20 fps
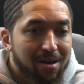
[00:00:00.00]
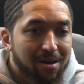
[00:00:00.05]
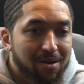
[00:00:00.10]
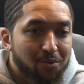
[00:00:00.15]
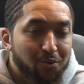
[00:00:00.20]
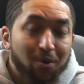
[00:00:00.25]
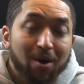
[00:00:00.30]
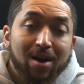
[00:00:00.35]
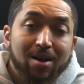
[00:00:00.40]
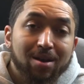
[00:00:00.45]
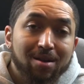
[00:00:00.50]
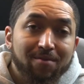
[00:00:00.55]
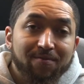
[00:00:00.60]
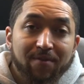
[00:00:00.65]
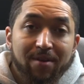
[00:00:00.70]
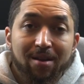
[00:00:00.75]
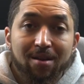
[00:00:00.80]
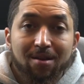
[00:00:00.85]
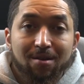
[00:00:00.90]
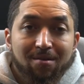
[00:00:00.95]
Watching
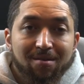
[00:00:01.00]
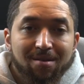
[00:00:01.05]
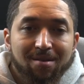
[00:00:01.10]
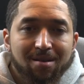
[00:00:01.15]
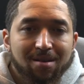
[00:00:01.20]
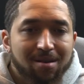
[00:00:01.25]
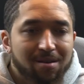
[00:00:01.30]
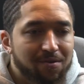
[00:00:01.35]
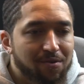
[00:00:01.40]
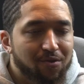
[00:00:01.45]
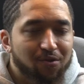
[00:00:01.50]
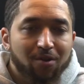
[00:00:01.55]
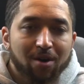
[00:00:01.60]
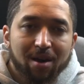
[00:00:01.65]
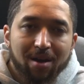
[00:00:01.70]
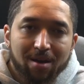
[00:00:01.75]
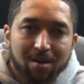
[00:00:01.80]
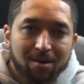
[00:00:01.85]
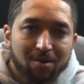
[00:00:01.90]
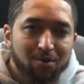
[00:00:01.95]
videos and stuff,
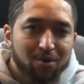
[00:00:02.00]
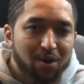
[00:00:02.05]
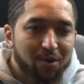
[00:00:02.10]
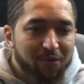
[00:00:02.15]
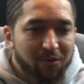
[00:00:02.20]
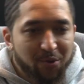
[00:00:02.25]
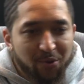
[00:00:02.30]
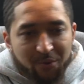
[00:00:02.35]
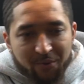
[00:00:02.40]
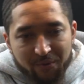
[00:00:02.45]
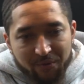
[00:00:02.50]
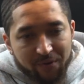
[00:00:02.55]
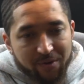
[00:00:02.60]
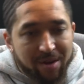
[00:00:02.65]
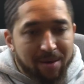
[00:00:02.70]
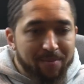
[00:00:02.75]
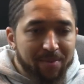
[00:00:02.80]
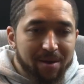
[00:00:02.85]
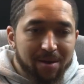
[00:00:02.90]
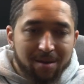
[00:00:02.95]
great. You know, if you
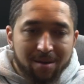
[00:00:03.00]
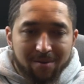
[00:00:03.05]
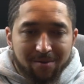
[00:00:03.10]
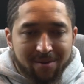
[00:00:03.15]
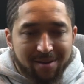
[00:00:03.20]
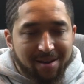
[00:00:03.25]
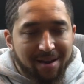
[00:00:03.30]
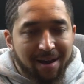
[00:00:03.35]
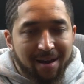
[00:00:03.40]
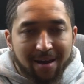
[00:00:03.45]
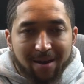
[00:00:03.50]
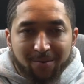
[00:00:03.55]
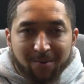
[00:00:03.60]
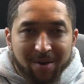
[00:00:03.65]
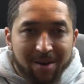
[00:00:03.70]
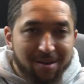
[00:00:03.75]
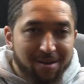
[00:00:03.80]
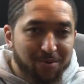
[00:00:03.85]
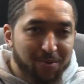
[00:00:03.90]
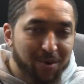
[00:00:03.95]
flip it
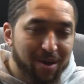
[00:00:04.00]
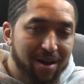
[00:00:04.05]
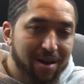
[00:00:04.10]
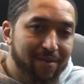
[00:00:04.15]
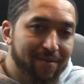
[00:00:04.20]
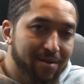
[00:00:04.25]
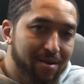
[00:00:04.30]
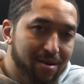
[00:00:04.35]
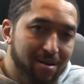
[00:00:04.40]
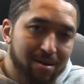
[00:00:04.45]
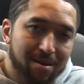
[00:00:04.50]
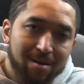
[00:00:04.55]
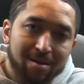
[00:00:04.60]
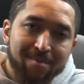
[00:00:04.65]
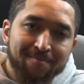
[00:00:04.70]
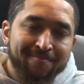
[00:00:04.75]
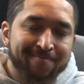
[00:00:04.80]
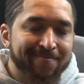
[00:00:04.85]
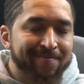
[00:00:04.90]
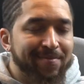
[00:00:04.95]
sideways or whatever,
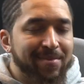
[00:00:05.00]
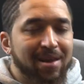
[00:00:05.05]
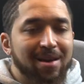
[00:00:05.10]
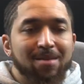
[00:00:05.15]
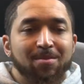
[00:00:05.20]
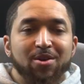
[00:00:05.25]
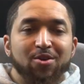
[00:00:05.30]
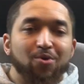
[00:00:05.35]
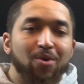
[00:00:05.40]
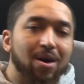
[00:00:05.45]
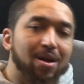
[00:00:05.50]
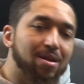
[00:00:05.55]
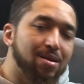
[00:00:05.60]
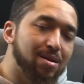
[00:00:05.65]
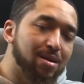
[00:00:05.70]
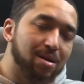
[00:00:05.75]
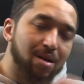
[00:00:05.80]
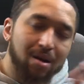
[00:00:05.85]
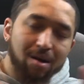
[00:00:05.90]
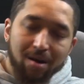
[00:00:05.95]
image
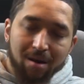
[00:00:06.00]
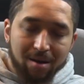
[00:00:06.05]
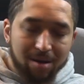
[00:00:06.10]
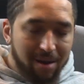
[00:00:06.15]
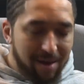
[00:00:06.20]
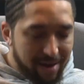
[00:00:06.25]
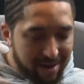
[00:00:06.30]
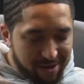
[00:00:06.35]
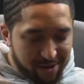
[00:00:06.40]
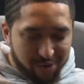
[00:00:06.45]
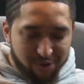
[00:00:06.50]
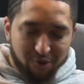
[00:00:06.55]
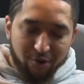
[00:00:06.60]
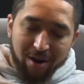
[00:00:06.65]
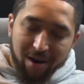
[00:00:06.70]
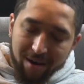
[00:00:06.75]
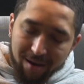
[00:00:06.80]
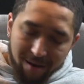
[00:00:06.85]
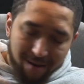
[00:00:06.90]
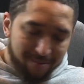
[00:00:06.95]
quality, all that,
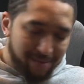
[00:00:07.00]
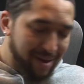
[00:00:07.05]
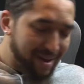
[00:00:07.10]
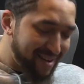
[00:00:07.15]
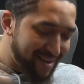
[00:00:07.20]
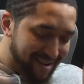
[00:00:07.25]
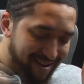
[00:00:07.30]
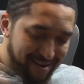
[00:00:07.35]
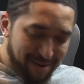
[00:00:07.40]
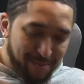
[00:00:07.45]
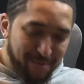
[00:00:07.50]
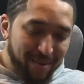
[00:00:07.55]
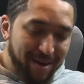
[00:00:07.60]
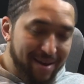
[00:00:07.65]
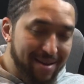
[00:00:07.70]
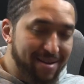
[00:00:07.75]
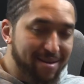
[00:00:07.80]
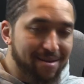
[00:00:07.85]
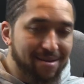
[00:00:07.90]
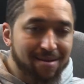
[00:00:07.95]
great, amazing.
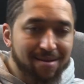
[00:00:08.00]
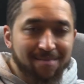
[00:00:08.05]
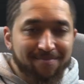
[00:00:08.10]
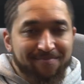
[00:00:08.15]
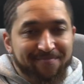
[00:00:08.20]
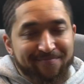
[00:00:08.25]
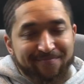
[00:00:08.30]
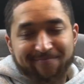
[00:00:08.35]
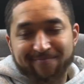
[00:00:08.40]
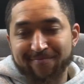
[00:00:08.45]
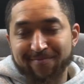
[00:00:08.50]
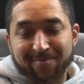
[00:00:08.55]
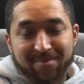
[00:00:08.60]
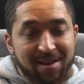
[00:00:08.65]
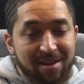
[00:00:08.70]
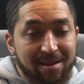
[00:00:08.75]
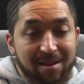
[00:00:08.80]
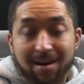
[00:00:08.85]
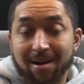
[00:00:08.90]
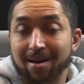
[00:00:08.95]

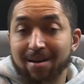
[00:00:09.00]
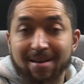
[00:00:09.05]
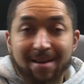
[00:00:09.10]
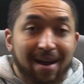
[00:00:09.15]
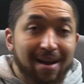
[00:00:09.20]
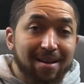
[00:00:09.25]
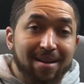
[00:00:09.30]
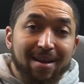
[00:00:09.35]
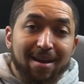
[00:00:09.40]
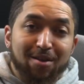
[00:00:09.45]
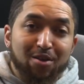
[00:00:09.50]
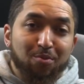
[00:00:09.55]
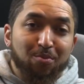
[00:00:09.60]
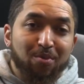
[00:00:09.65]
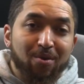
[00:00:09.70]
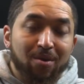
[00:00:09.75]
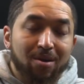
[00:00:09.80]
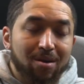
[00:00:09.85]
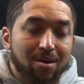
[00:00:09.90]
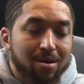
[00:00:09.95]
Knocked it out the
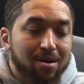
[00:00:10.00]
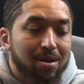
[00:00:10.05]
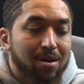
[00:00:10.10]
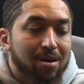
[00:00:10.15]
park.